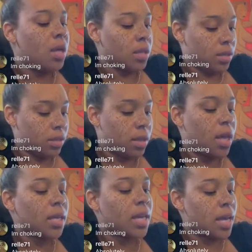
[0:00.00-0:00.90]
So
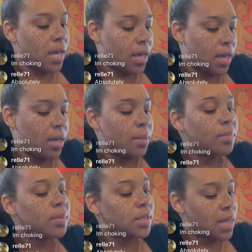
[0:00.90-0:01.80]
I
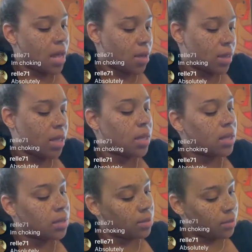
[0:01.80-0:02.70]
came down the
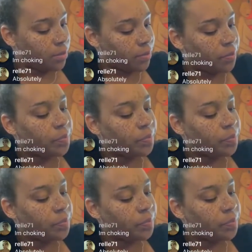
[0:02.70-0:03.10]
hill.